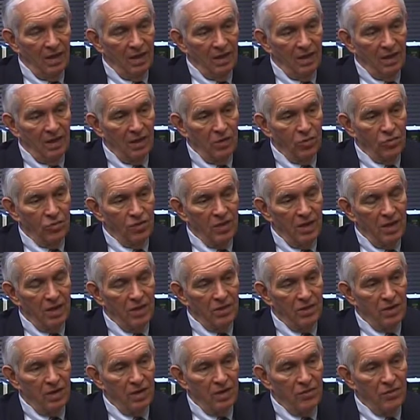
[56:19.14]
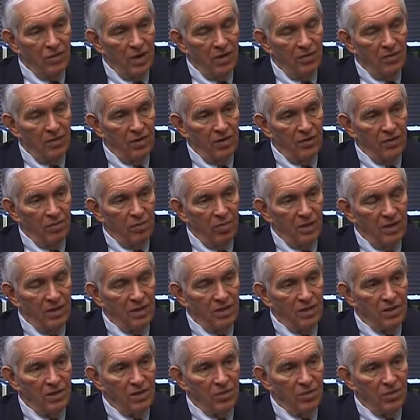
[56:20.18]
those kids there travel different
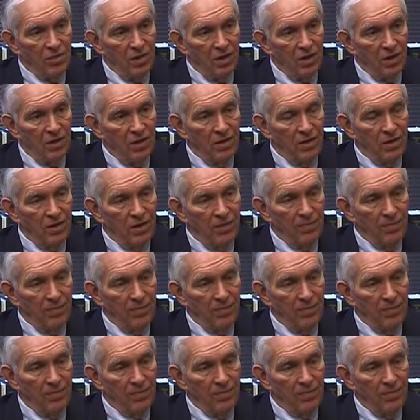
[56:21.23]
places on the continent.